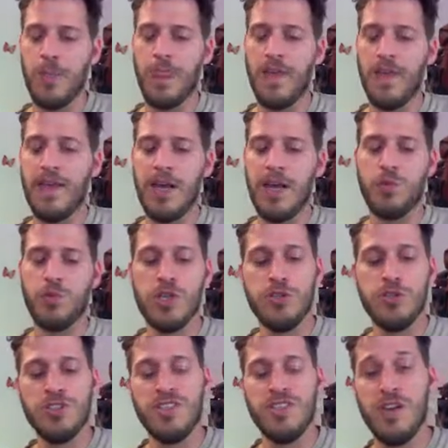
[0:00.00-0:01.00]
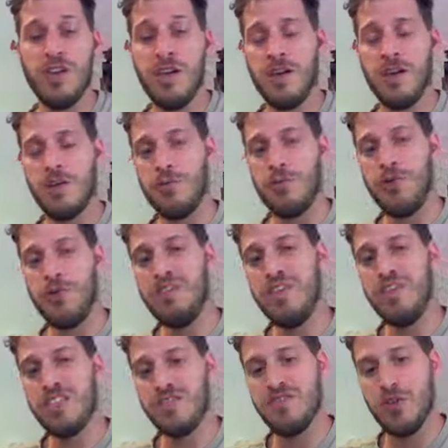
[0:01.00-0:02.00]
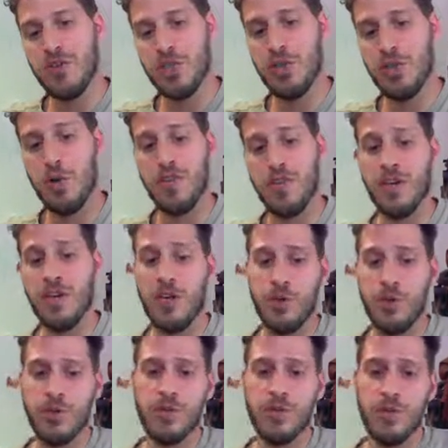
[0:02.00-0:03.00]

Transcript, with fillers: and we'll use the revised version of include, which is